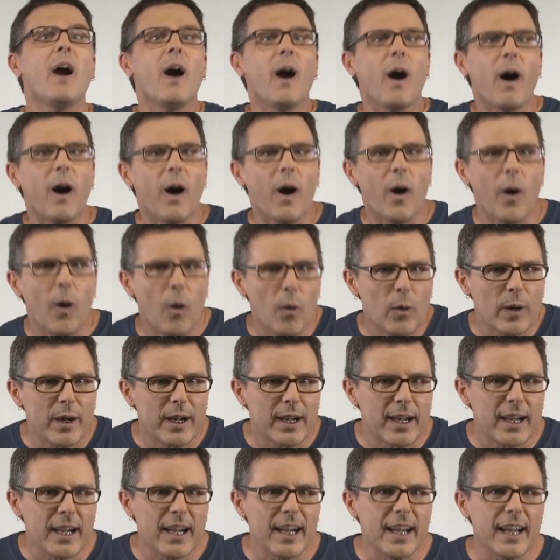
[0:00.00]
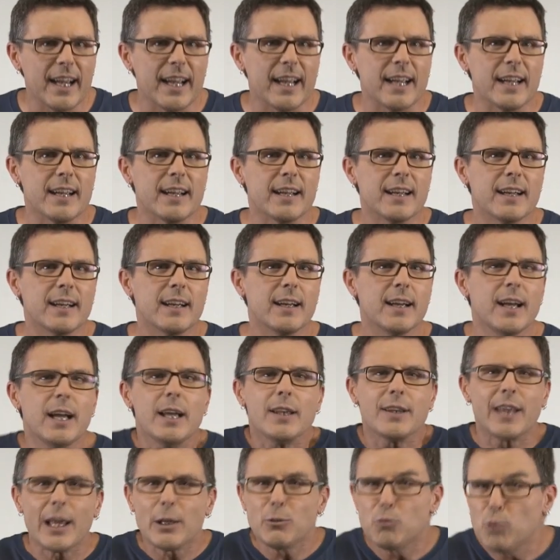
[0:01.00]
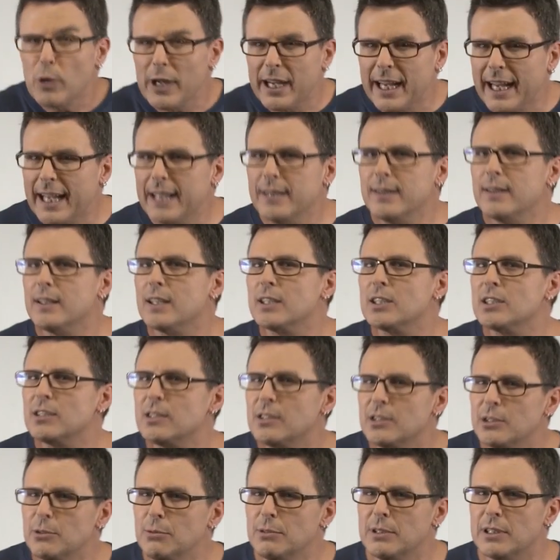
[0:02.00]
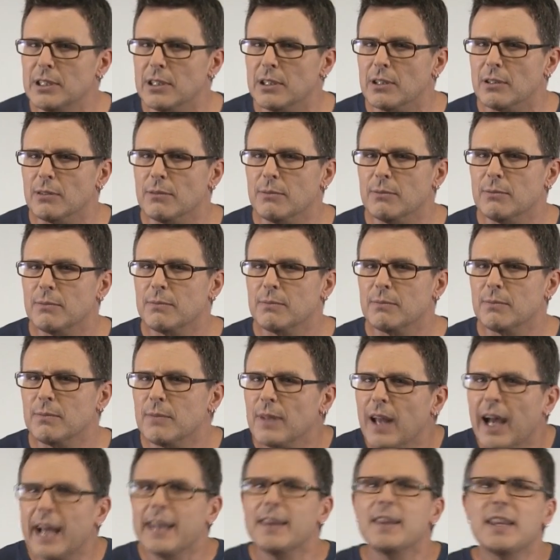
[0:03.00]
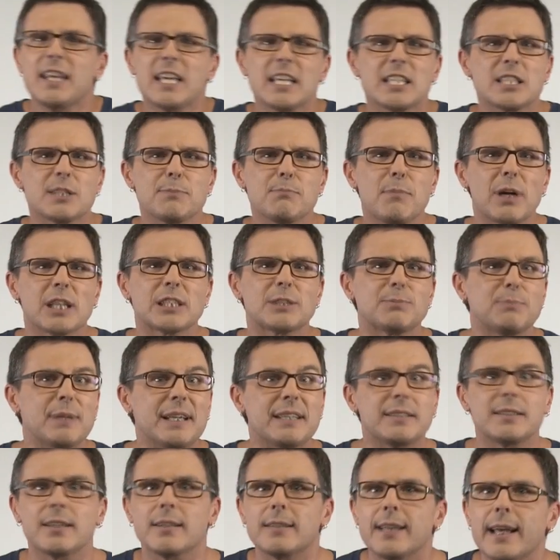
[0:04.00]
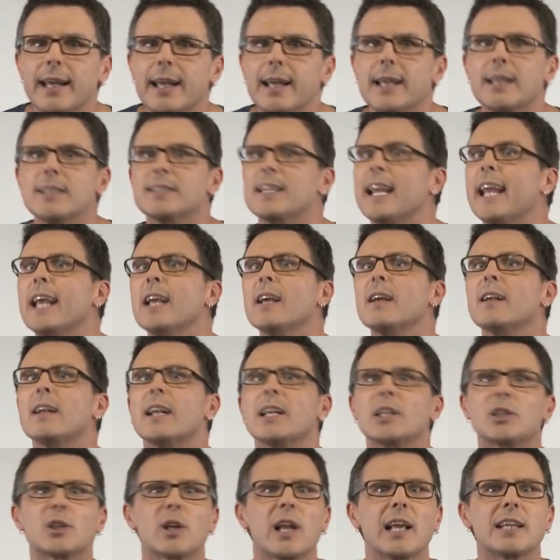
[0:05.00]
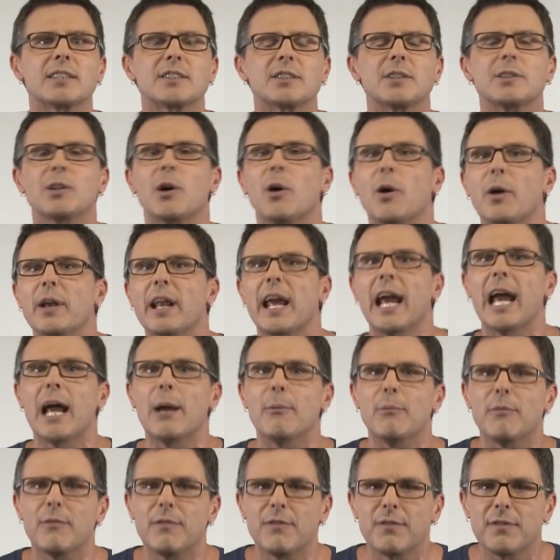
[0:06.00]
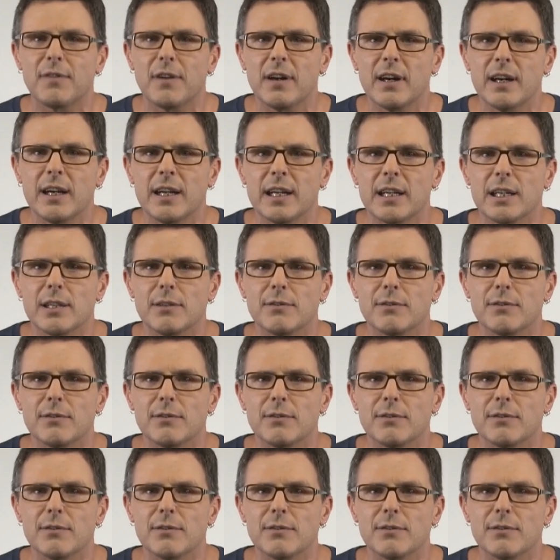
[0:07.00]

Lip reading: Okay. Then we're in the studio. And this must be today's English lesson on M5.